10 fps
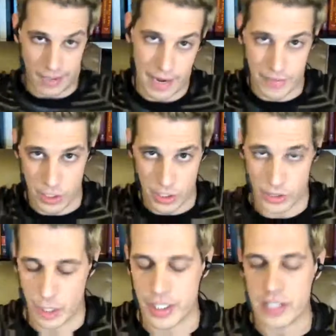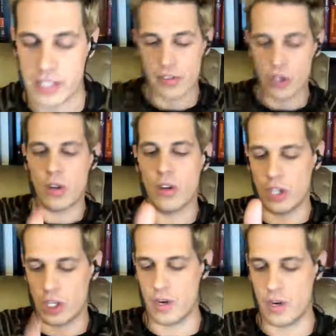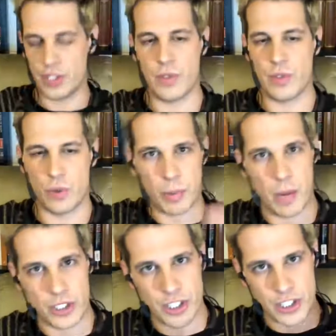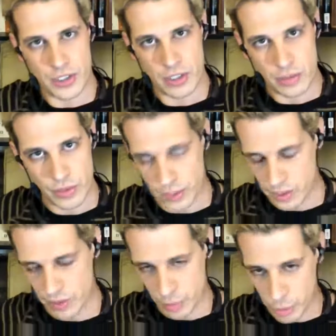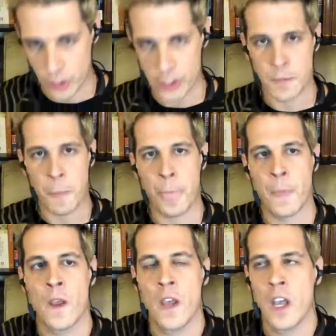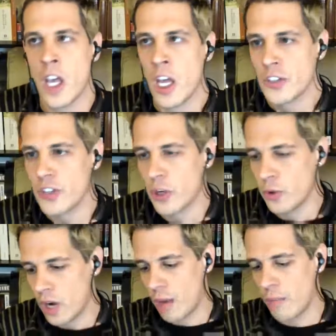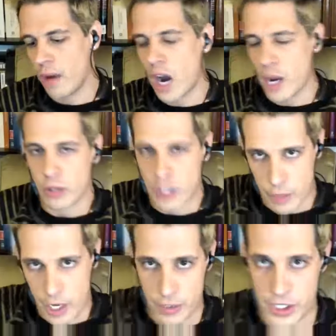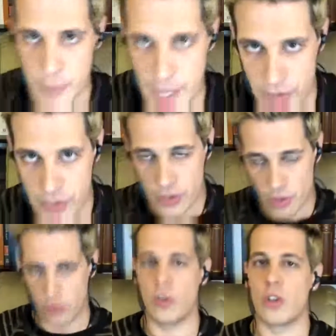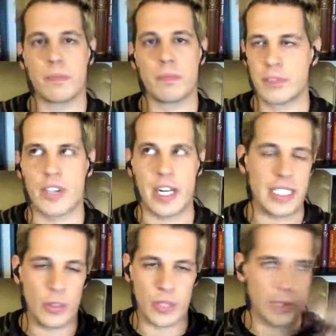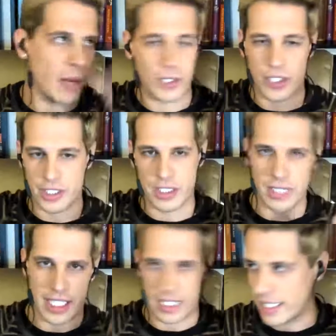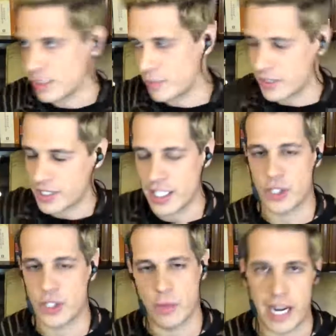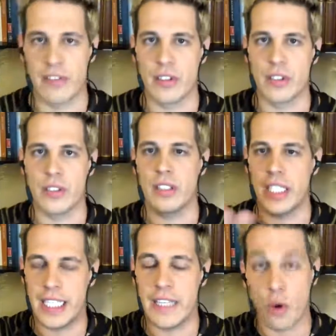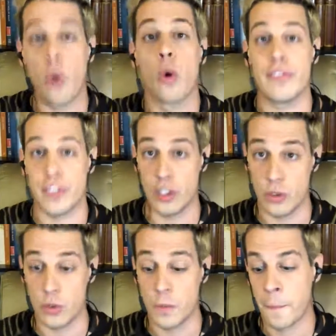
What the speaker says: have the audio, because I've got agreements with all the publishers of all these different books. So I will, at my own expense, or strike a deal with a publisher to take a lesser percentage or whatever, give all of you